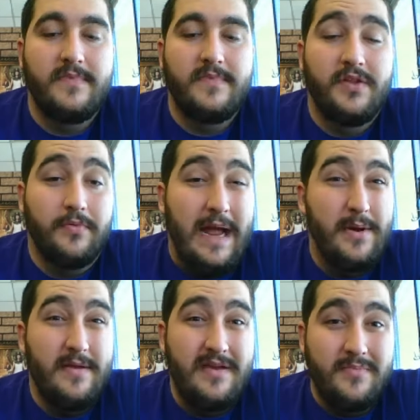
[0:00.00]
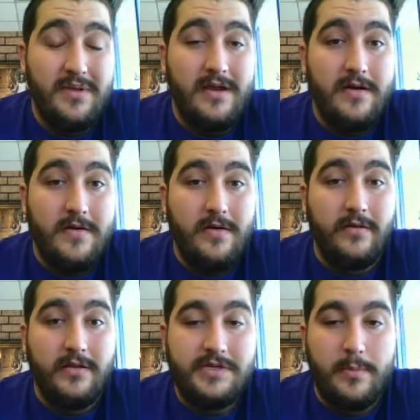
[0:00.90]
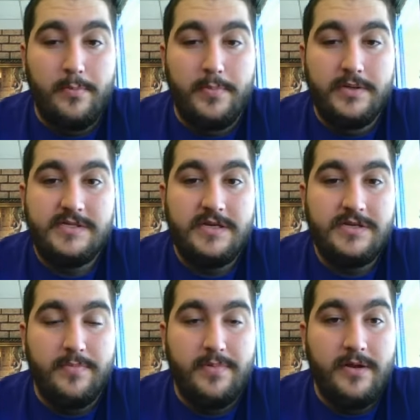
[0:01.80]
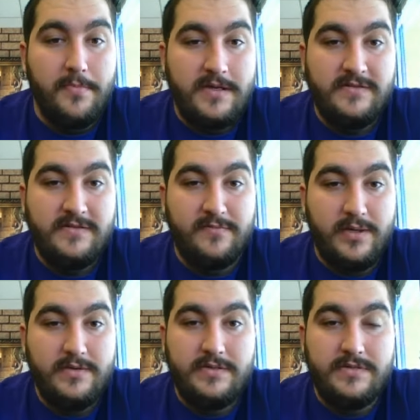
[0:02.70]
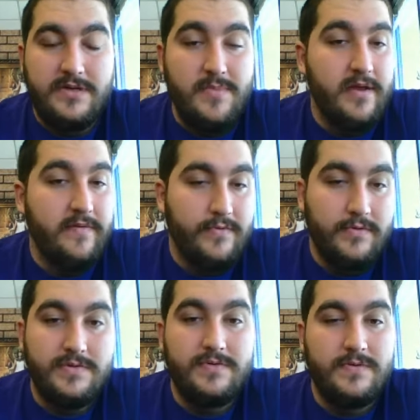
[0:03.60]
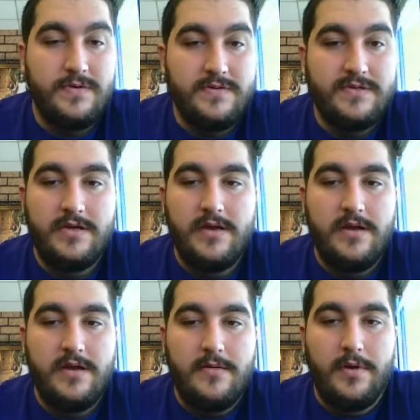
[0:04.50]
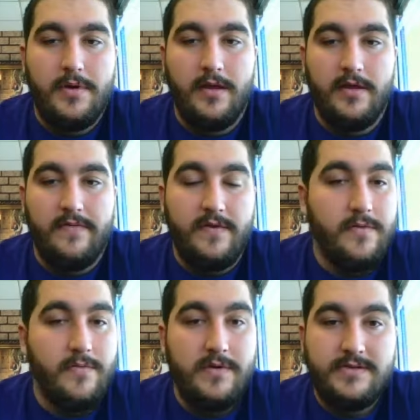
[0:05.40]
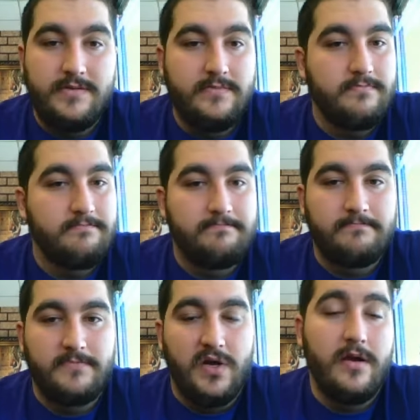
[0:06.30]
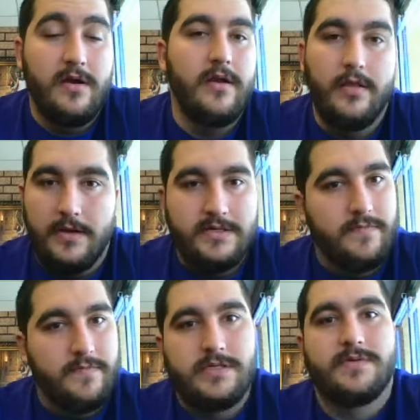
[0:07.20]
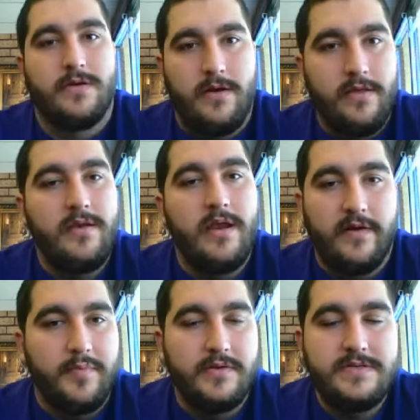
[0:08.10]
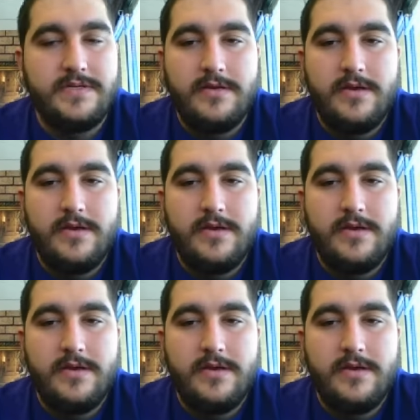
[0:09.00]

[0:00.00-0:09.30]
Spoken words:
The wrapping on that would be kind of hard unless you can set you up another positive post too, so you may have to drill 2 holes. But if you don't want to, or not another positive post, I'm sorry, another negative post.